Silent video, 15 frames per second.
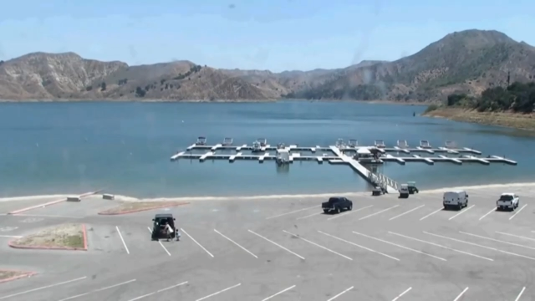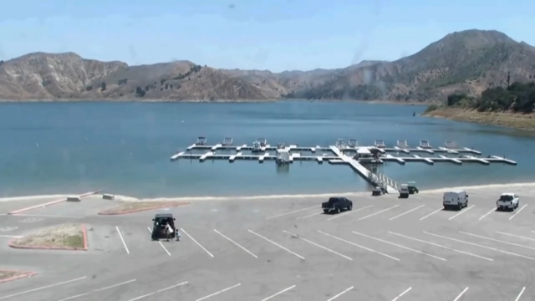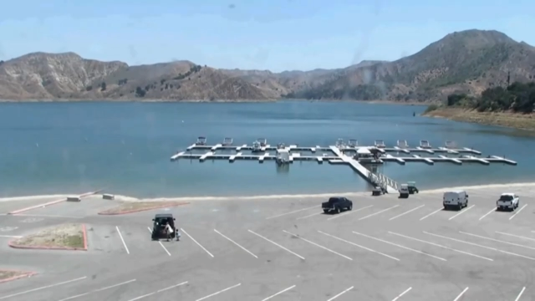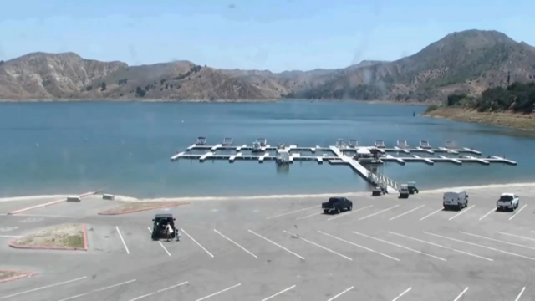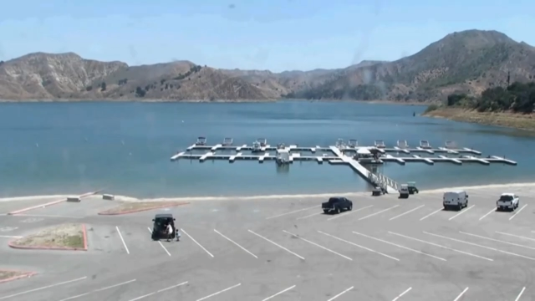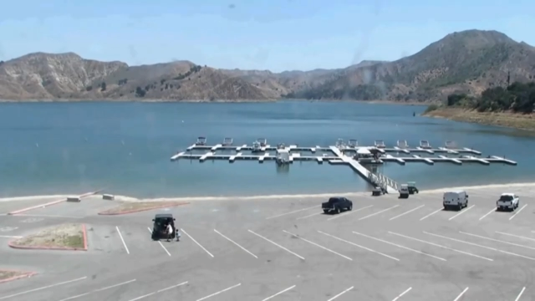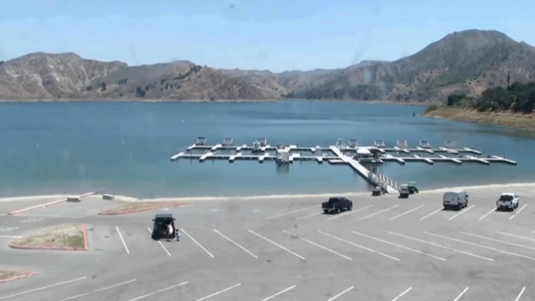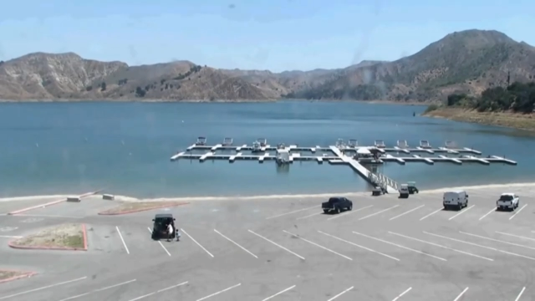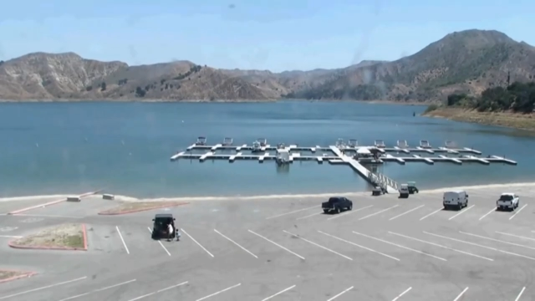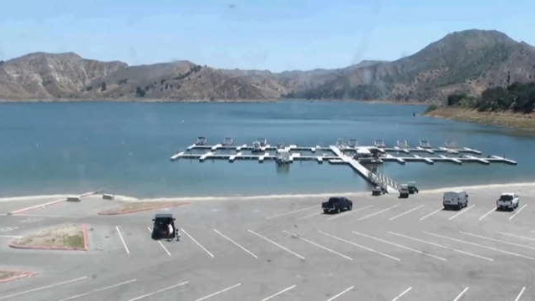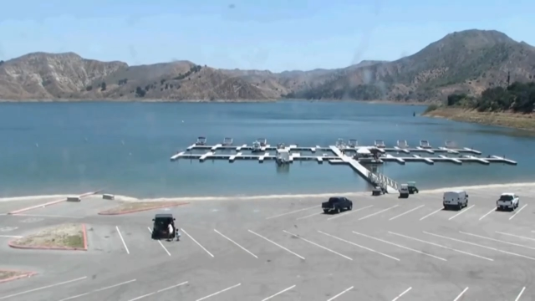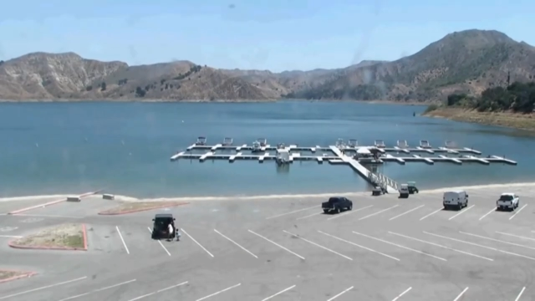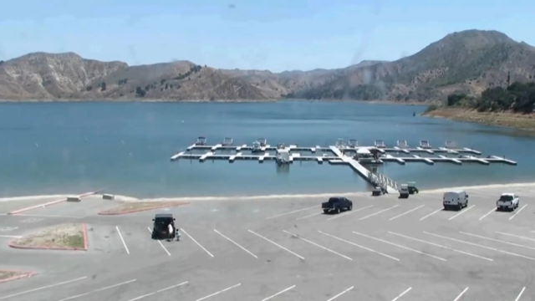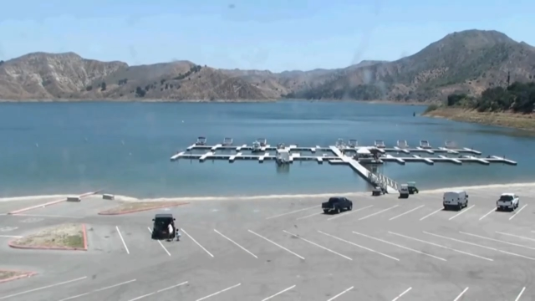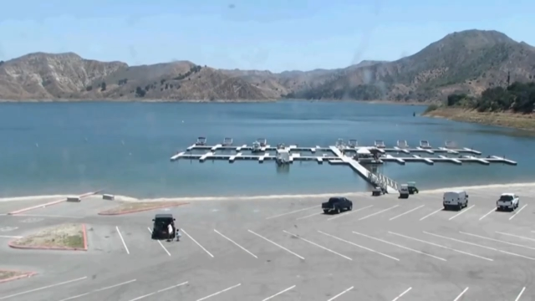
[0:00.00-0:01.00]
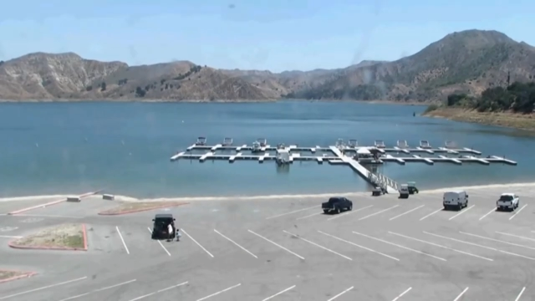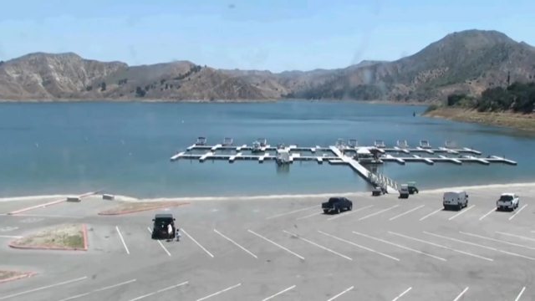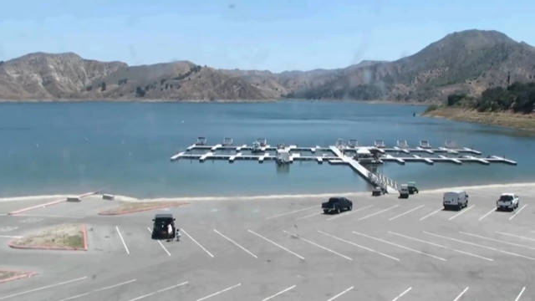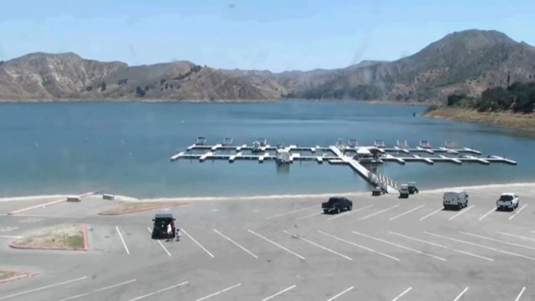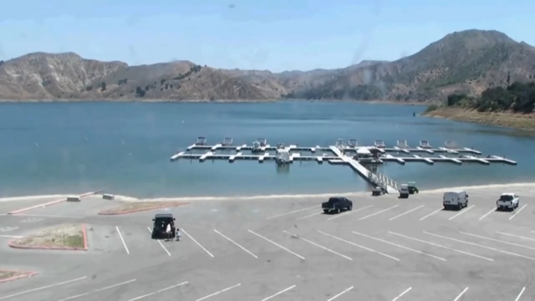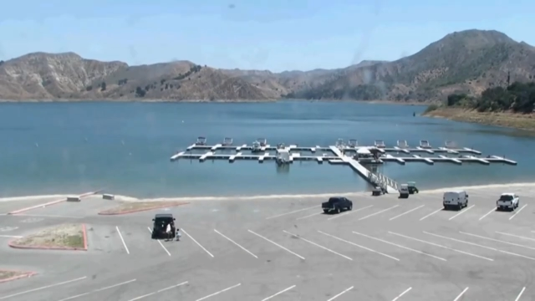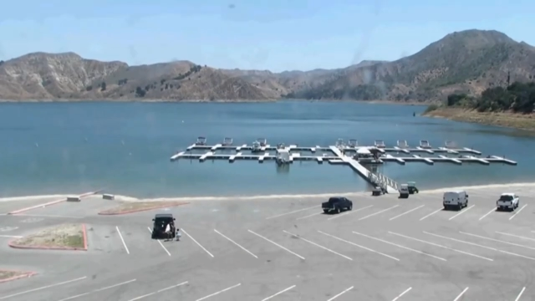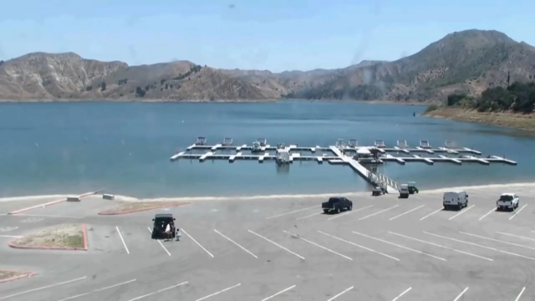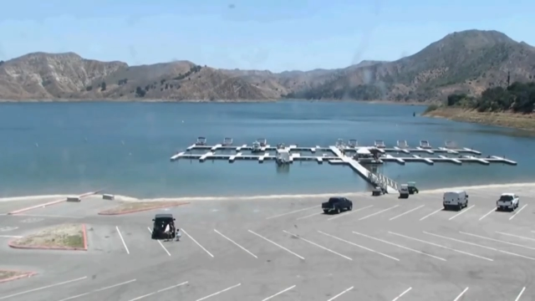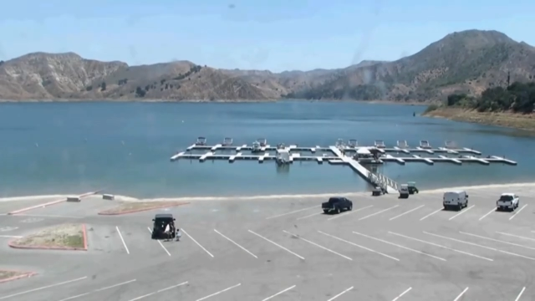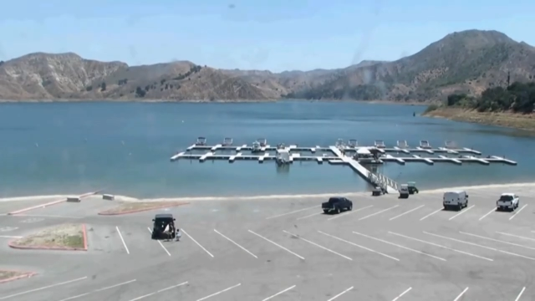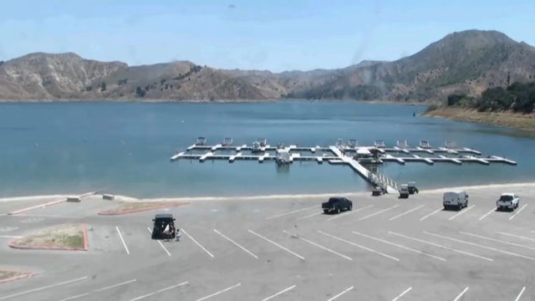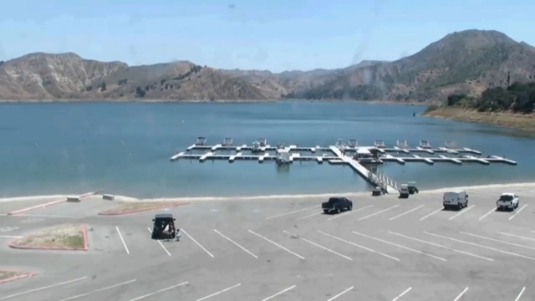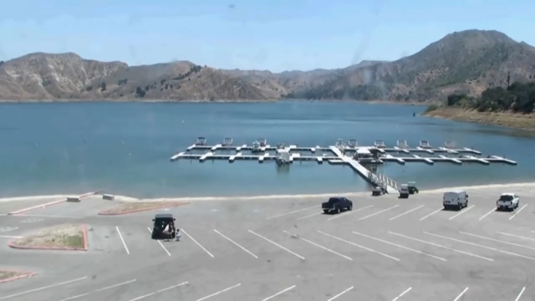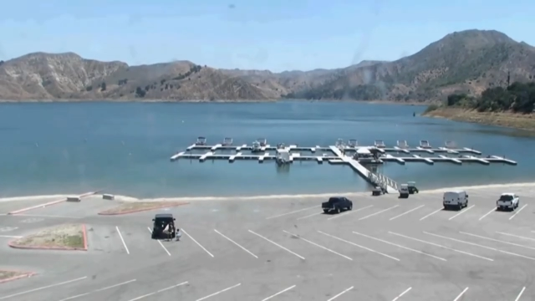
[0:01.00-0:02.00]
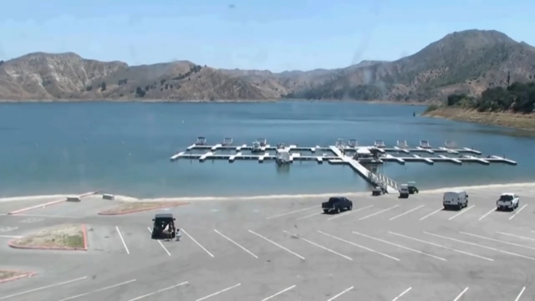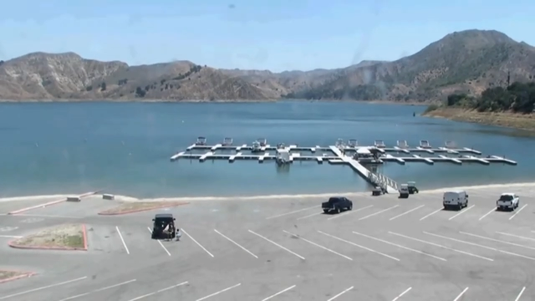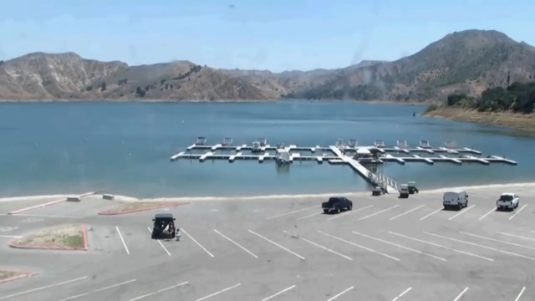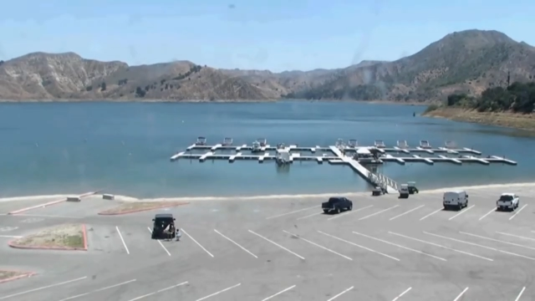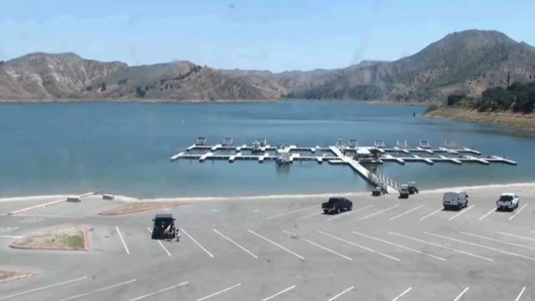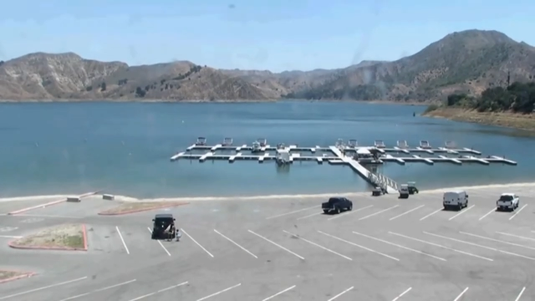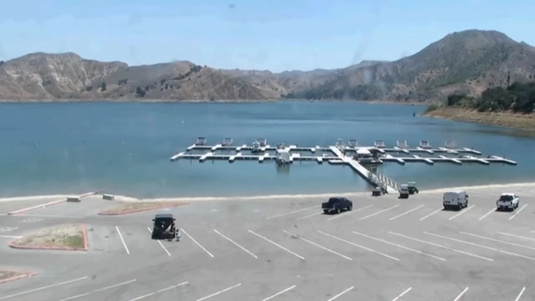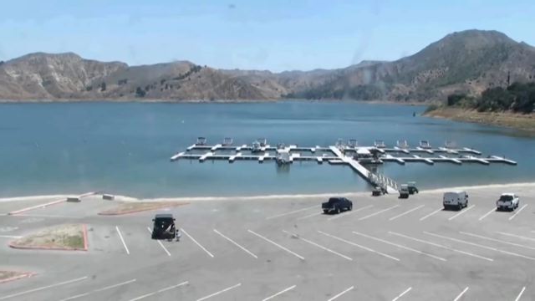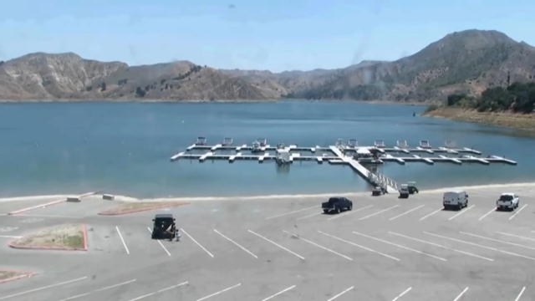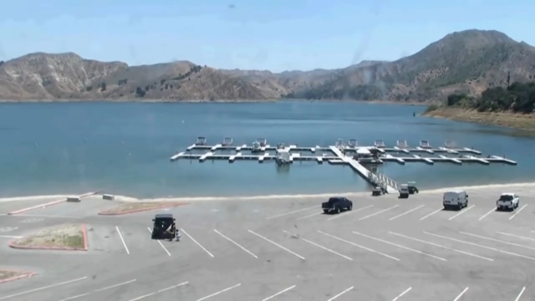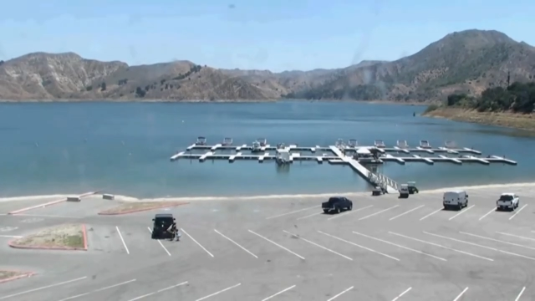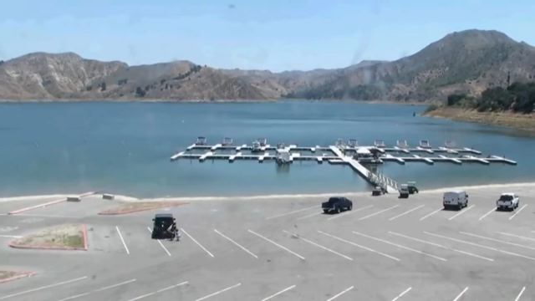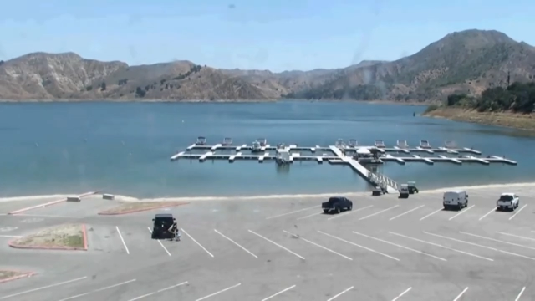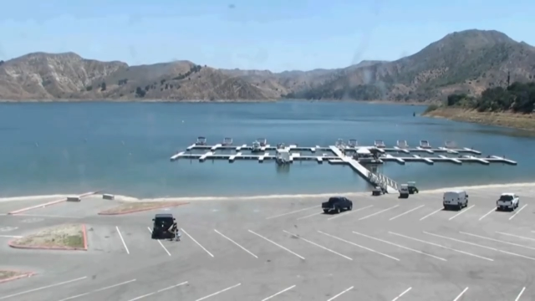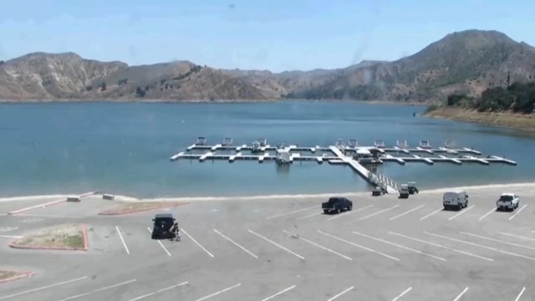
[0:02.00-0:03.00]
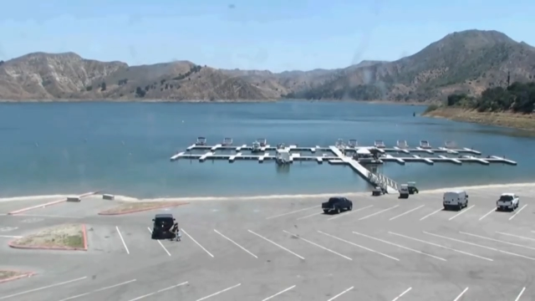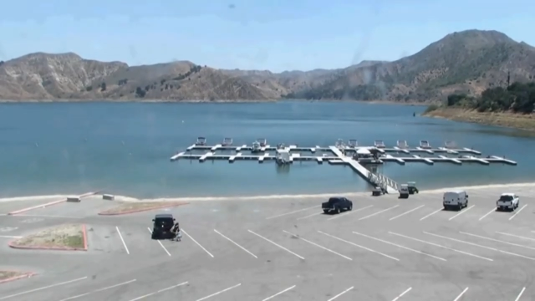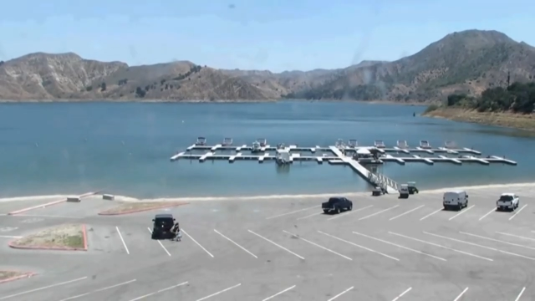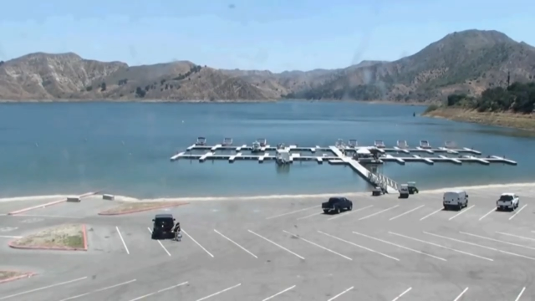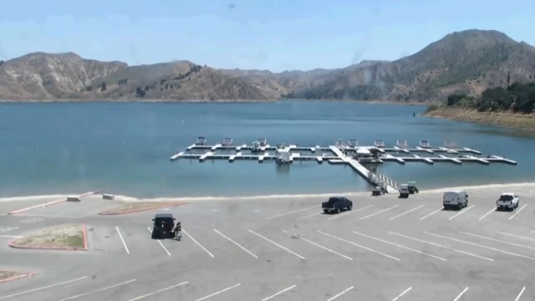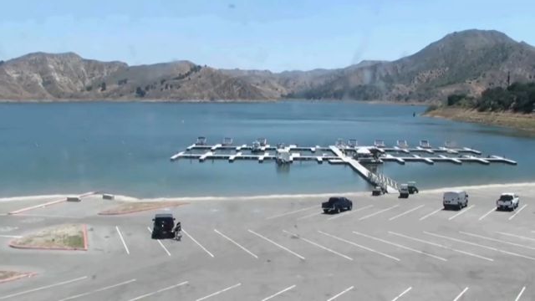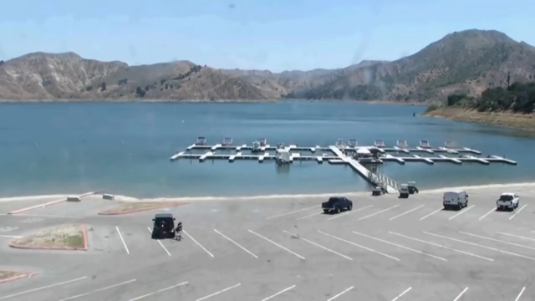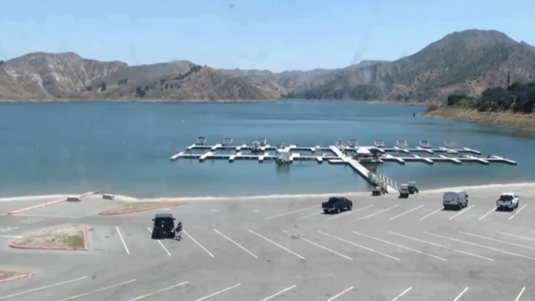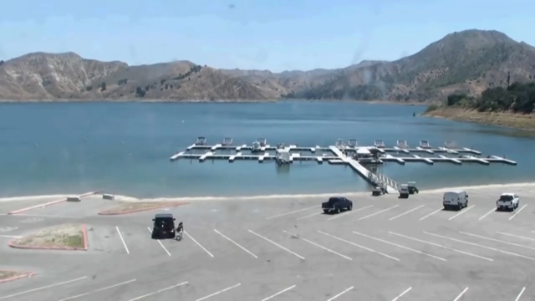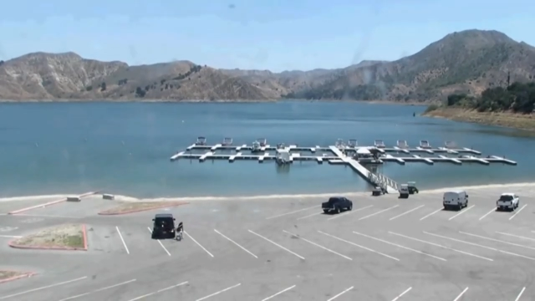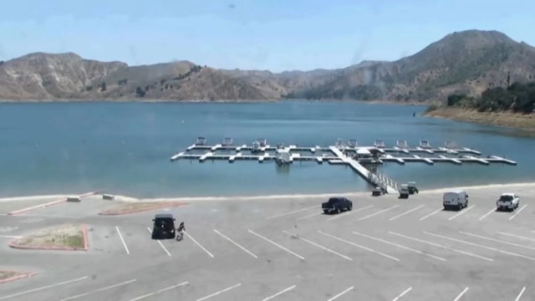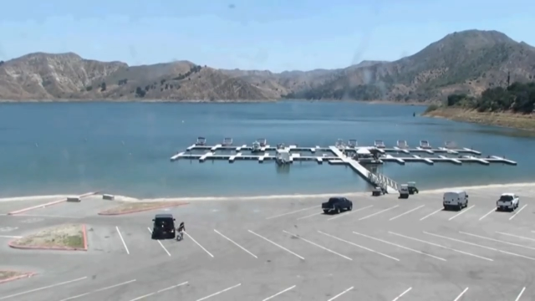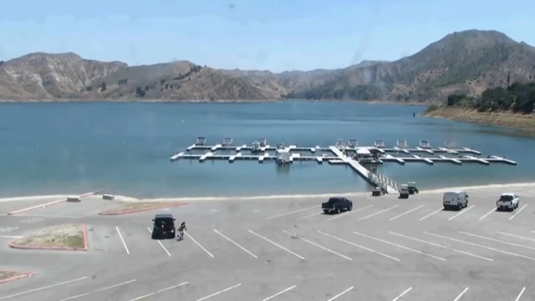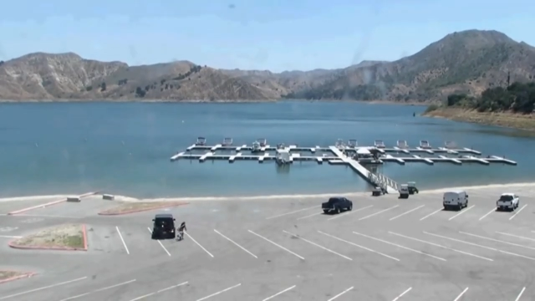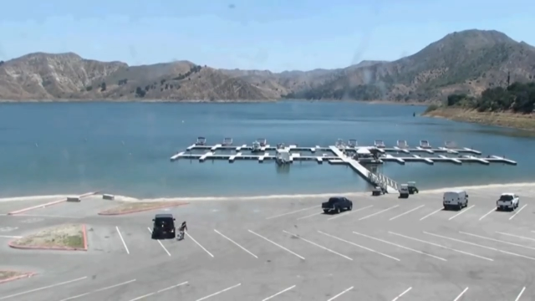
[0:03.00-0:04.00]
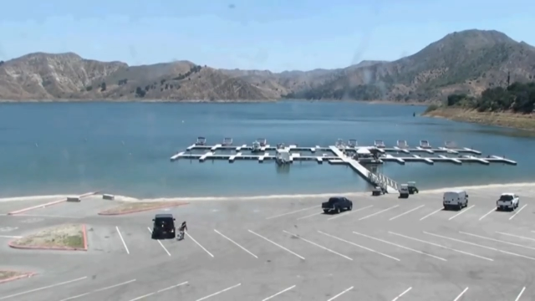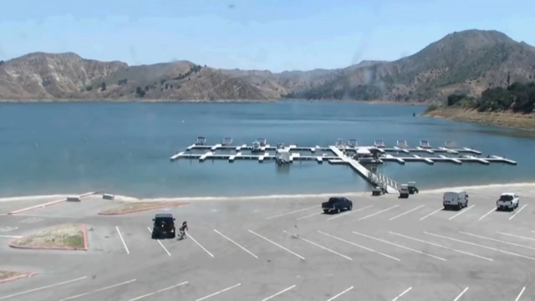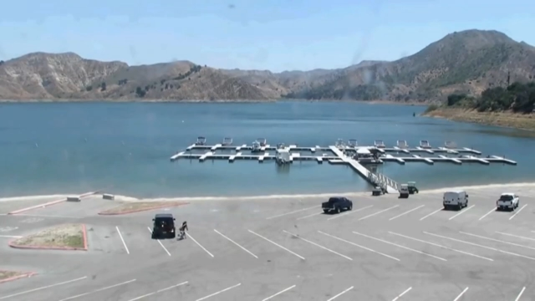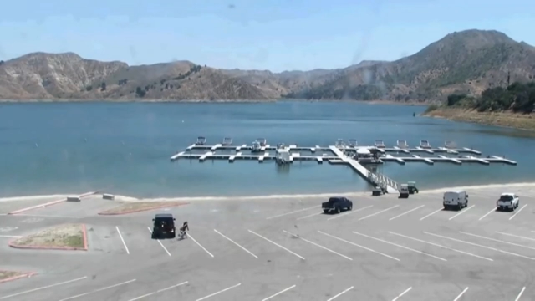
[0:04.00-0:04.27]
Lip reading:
(no speaker visible)